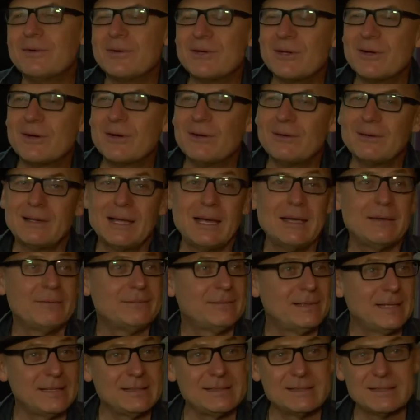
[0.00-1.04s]
for your whole life?
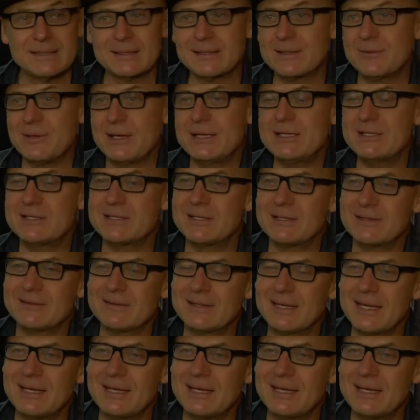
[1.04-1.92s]
That's a question.